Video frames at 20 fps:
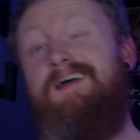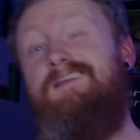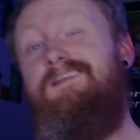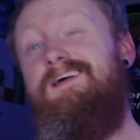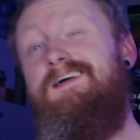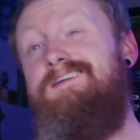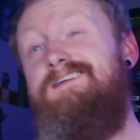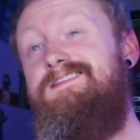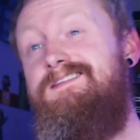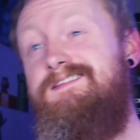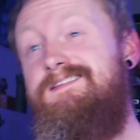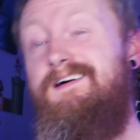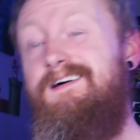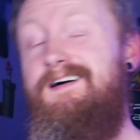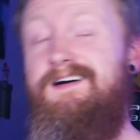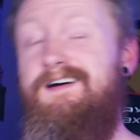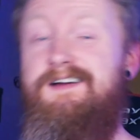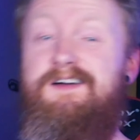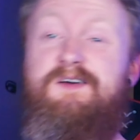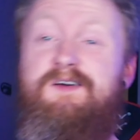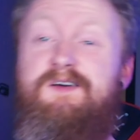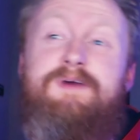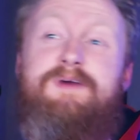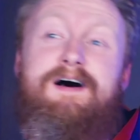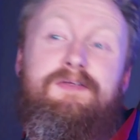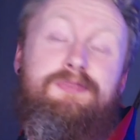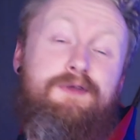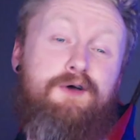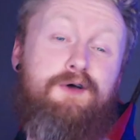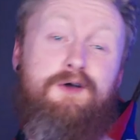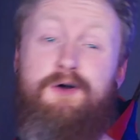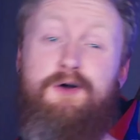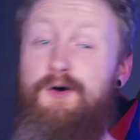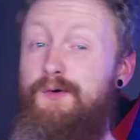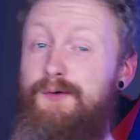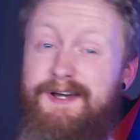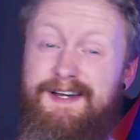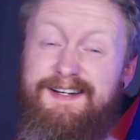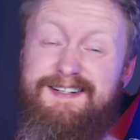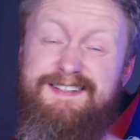let's talk about the
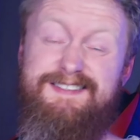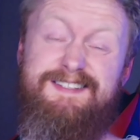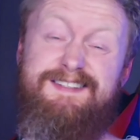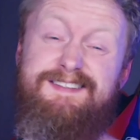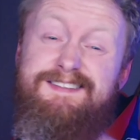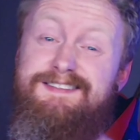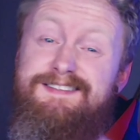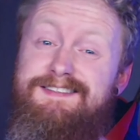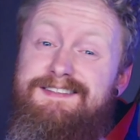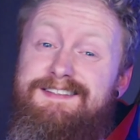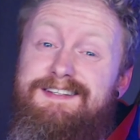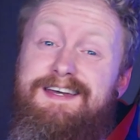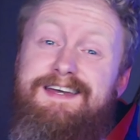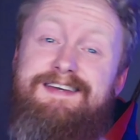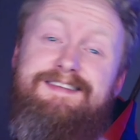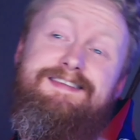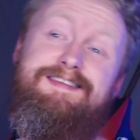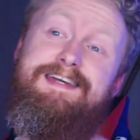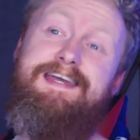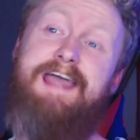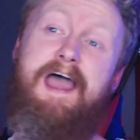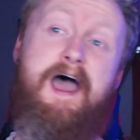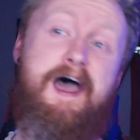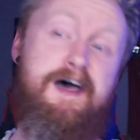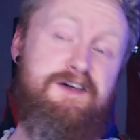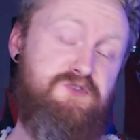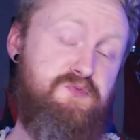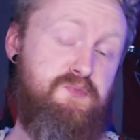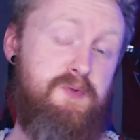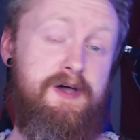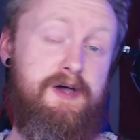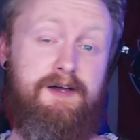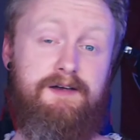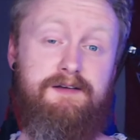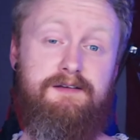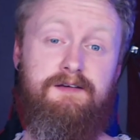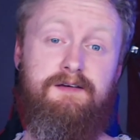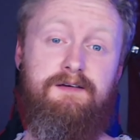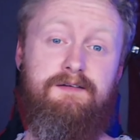codexes and the aspect.